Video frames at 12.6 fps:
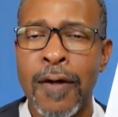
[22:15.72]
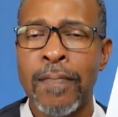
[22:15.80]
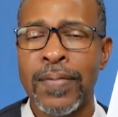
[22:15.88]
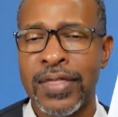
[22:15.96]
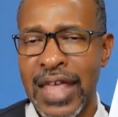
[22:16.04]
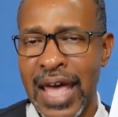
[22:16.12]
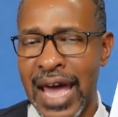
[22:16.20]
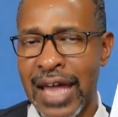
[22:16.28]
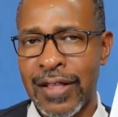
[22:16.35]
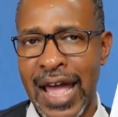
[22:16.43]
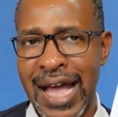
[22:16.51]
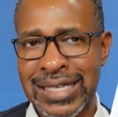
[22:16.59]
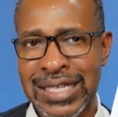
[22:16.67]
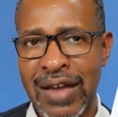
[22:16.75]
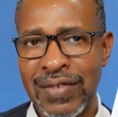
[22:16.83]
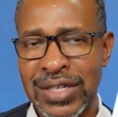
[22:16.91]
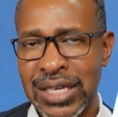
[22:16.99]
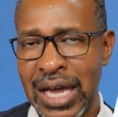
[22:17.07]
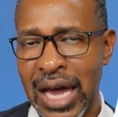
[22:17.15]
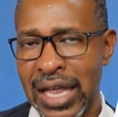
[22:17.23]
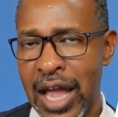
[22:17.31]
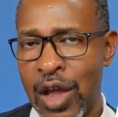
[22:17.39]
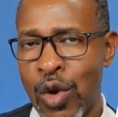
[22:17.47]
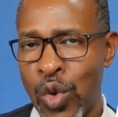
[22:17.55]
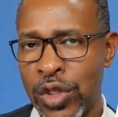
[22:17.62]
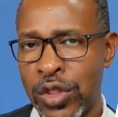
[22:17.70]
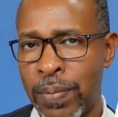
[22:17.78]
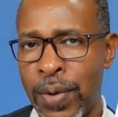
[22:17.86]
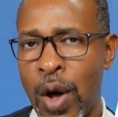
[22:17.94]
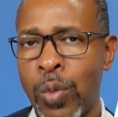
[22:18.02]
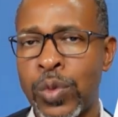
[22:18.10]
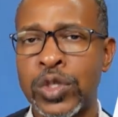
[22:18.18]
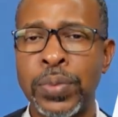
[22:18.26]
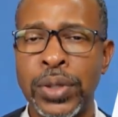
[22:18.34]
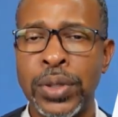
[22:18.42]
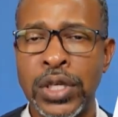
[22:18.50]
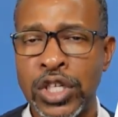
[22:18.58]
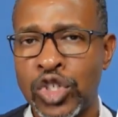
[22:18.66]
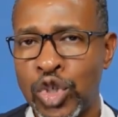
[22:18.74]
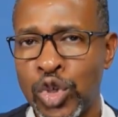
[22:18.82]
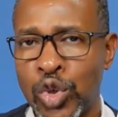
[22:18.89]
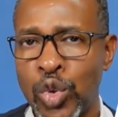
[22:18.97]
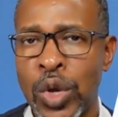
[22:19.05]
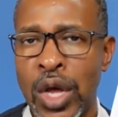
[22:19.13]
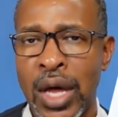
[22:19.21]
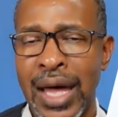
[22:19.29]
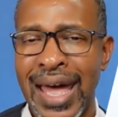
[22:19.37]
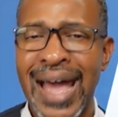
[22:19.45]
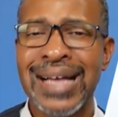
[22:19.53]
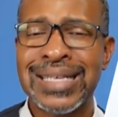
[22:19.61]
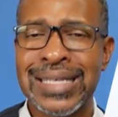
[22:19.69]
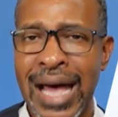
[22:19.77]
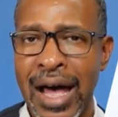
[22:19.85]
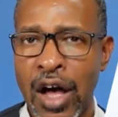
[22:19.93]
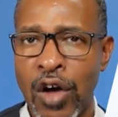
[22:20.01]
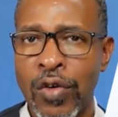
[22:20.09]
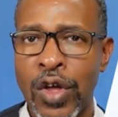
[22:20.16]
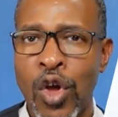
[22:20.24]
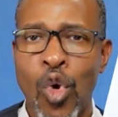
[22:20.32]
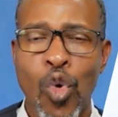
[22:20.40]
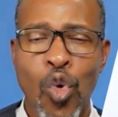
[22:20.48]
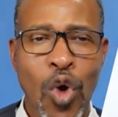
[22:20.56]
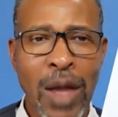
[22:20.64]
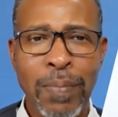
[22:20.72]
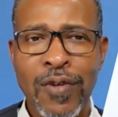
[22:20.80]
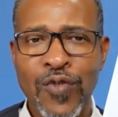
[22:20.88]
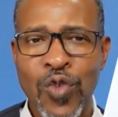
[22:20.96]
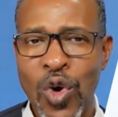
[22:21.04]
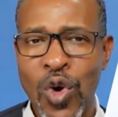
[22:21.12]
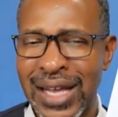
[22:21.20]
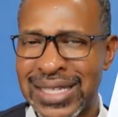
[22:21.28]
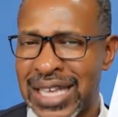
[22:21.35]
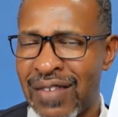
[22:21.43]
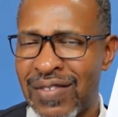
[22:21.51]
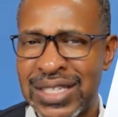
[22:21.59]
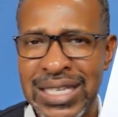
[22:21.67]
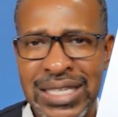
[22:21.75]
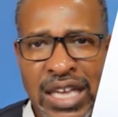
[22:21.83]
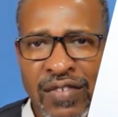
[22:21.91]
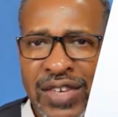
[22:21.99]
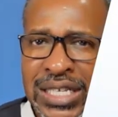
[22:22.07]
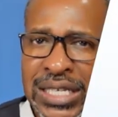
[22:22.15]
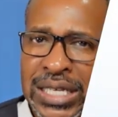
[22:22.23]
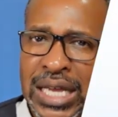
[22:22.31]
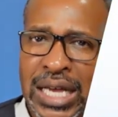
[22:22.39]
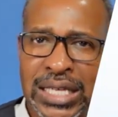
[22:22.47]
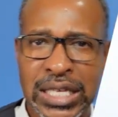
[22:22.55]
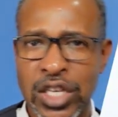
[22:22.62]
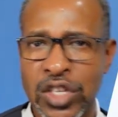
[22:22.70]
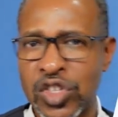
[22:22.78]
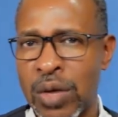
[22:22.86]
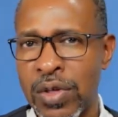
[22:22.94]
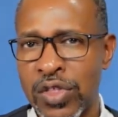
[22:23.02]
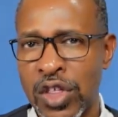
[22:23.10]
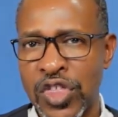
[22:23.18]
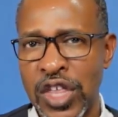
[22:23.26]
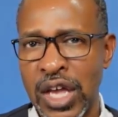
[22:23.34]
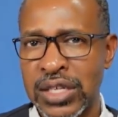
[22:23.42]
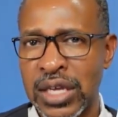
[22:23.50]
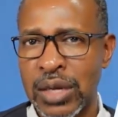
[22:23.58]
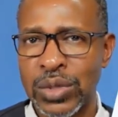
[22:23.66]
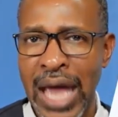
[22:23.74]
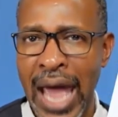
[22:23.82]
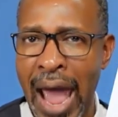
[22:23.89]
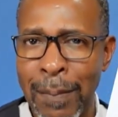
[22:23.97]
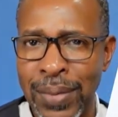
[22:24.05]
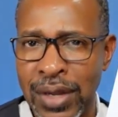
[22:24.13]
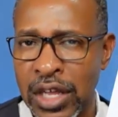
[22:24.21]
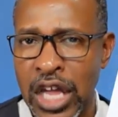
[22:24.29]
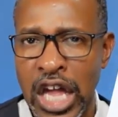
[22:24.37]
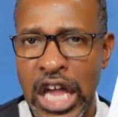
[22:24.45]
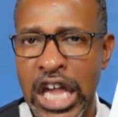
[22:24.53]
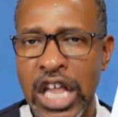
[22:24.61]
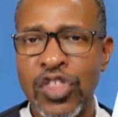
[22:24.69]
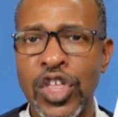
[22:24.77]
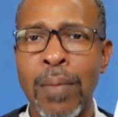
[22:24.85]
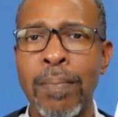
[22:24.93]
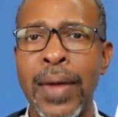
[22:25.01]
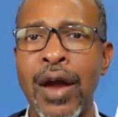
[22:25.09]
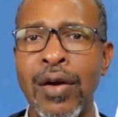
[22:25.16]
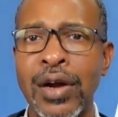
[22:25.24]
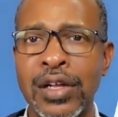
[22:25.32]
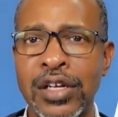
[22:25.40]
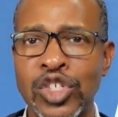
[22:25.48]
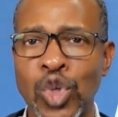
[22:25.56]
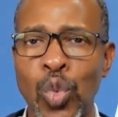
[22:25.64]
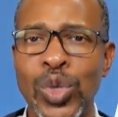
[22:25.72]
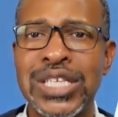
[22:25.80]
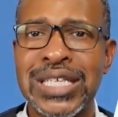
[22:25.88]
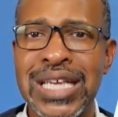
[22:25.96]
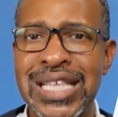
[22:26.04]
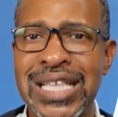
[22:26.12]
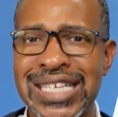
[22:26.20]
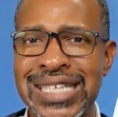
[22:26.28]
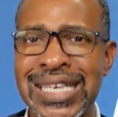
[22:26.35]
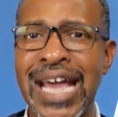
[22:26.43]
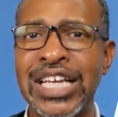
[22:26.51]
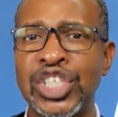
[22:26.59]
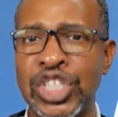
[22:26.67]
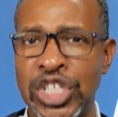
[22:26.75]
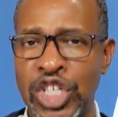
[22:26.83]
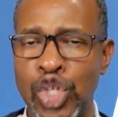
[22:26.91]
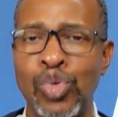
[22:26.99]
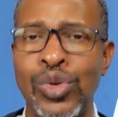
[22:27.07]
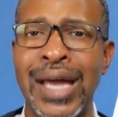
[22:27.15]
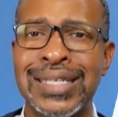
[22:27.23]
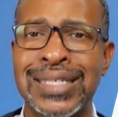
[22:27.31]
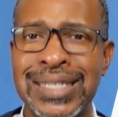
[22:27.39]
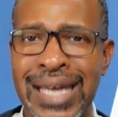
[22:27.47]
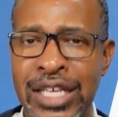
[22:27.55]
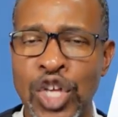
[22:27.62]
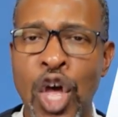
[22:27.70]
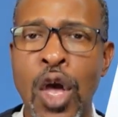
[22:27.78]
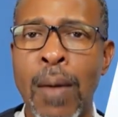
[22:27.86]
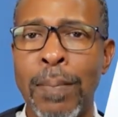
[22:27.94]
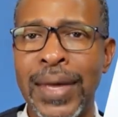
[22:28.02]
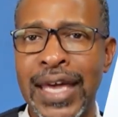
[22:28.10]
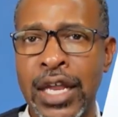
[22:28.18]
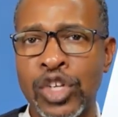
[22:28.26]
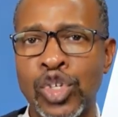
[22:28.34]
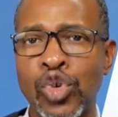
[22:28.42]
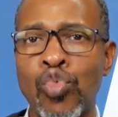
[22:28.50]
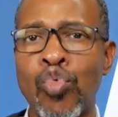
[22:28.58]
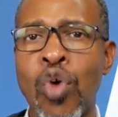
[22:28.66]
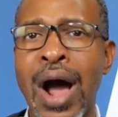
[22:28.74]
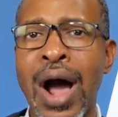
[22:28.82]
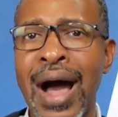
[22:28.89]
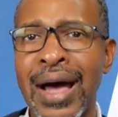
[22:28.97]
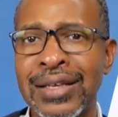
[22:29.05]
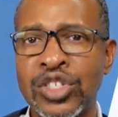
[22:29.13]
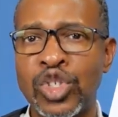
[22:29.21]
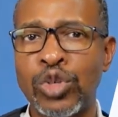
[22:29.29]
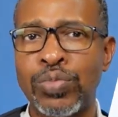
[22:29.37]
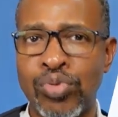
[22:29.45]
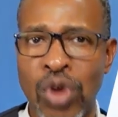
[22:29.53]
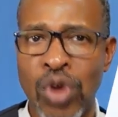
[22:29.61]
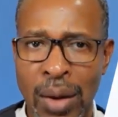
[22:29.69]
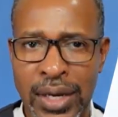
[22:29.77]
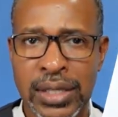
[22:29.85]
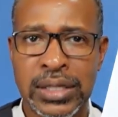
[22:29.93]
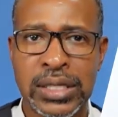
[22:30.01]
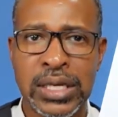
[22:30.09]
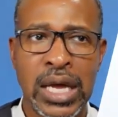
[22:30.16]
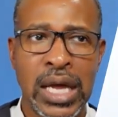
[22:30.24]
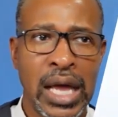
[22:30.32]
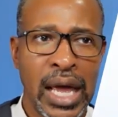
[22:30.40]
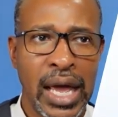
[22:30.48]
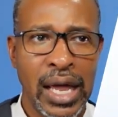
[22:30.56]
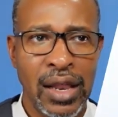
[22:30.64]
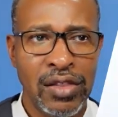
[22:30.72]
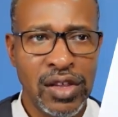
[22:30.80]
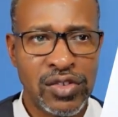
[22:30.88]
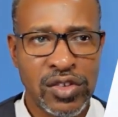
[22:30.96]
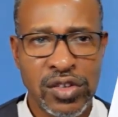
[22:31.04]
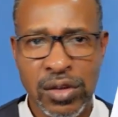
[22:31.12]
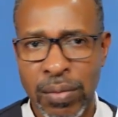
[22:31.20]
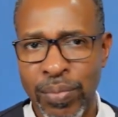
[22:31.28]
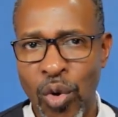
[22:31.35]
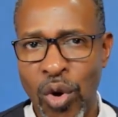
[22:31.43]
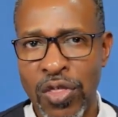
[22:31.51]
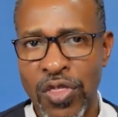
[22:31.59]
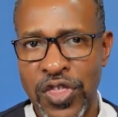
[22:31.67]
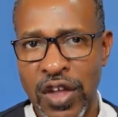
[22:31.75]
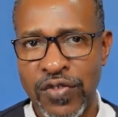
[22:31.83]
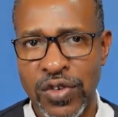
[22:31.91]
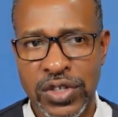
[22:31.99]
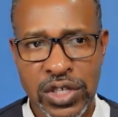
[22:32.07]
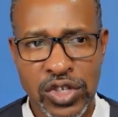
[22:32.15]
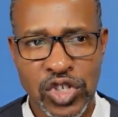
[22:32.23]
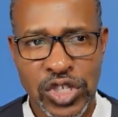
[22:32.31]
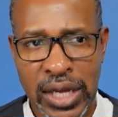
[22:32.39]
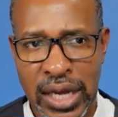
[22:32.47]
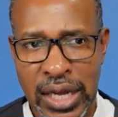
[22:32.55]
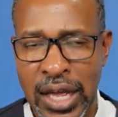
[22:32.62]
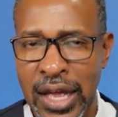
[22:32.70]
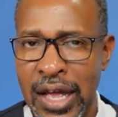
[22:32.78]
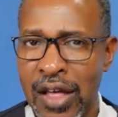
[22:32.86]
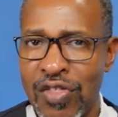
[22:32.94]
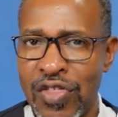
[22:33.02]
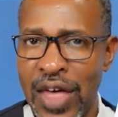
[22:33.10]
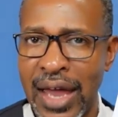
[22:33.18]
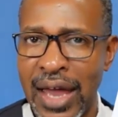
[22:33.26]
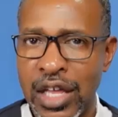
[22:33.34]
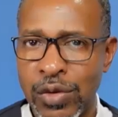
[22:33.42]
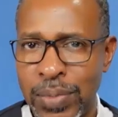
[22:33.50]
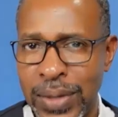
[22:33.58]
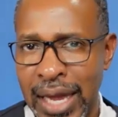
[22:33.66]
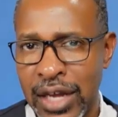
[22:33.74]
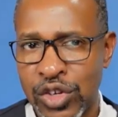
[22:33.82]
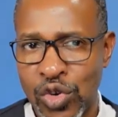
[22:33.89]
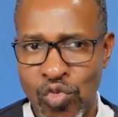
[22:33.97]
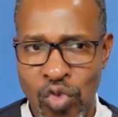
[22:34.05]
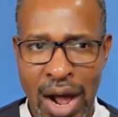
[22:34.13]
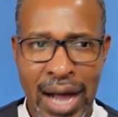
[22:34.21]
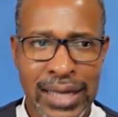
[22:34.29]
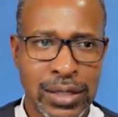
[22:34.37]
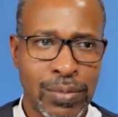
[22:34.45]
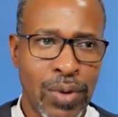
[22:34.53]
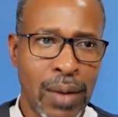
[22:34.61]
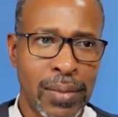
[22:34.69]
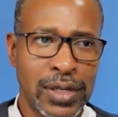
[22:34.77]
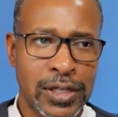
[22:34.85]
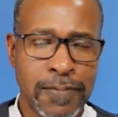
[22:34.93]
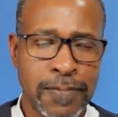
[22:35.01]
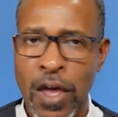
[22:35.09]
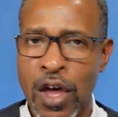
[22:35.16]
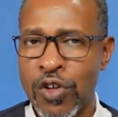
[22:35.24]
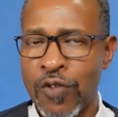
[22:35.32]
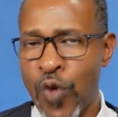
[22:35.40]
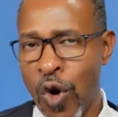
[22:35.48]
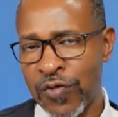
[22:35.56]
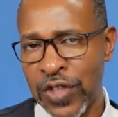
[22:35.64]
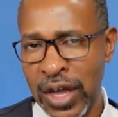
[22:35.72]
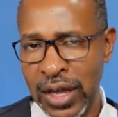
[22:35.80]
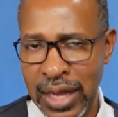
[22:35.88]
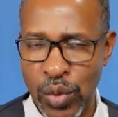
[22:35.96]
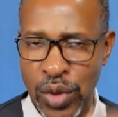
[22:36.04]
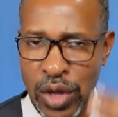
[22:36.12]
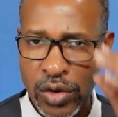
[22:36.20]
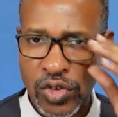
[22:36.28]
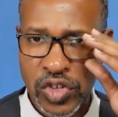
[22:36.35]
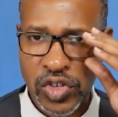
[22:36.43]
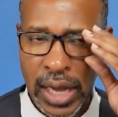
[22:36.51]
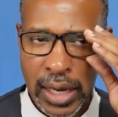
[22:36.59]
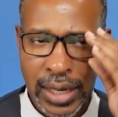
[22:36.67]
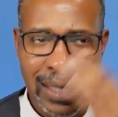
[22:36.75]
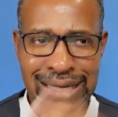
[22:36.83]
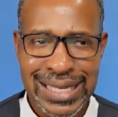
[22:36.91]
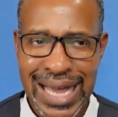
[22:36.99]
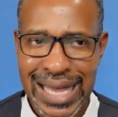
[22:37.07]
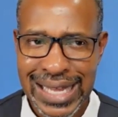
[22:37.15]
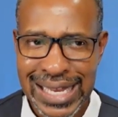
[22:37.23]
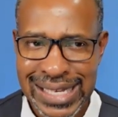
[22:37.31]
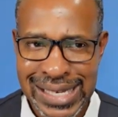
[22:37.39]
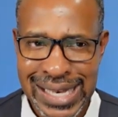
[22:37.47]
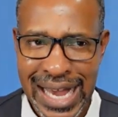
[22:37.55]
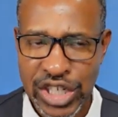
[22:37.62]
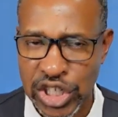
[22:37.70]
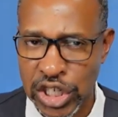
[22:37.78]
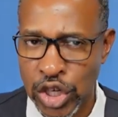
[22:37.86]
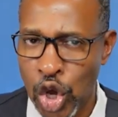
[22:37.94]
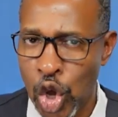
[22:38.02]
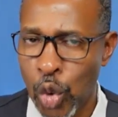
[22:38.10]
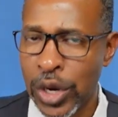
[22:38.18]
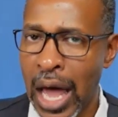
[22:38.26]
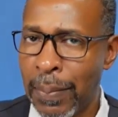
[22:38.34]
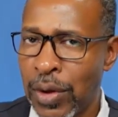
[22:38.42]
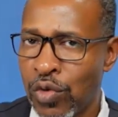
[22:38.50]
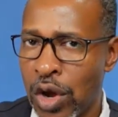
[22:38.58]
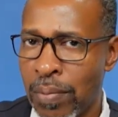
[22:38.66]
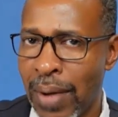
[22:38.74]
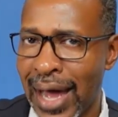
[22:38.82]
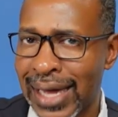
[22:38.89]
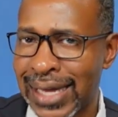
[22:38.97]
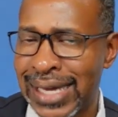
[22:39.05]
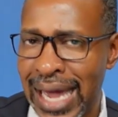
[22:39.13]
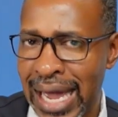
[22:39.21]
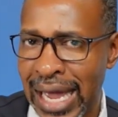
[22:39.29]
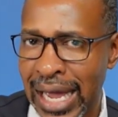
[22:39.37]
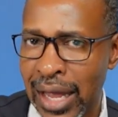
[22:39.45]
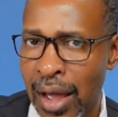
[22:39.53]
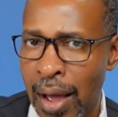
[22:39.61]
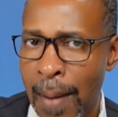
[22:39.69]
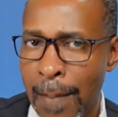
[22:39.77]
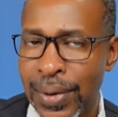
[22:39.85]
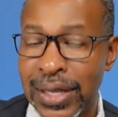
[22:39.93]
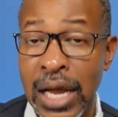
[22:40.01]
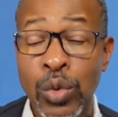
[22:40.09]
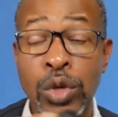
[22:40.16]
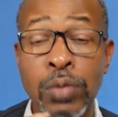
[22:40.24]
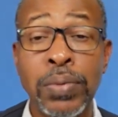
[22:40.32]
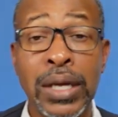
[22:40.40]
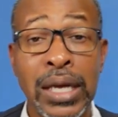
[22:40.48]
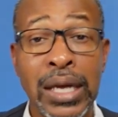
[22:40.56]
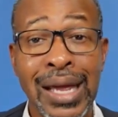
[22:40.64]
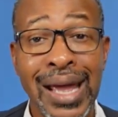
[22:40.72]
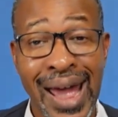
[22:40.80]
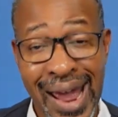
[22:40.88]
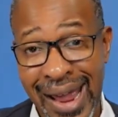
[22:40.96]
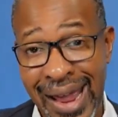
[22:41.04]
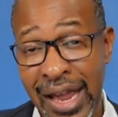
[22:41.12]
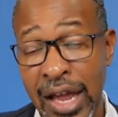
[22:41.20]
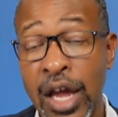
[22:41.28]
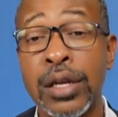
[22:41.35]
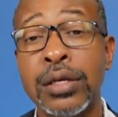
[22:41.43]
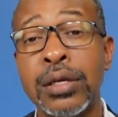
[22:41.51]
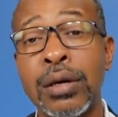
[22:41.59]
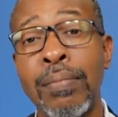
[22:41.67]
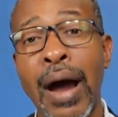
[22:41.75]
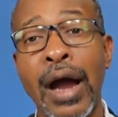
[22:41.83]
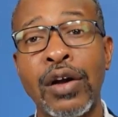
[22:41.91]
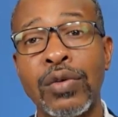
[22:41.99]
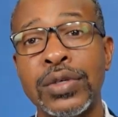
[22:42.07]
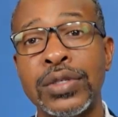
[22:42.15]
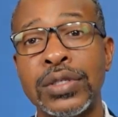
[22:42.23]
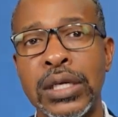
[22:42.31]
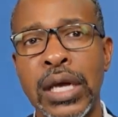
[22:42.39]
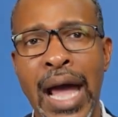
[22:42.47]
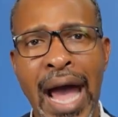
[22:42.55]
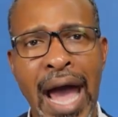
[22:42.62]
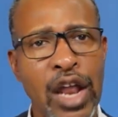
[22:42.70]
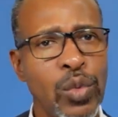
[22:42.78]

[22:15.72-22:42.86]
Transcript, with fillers: that at 1798, when the Pope was put into exile, right before that 1776 and some of the things that was happening in the americas we see this nation the united states beginning to rise to prominence and this is an important thing for us to understand that began to rise in prominence the fourth thing that we understand is that this nation would not be run by a king but that it would be a democracy how do we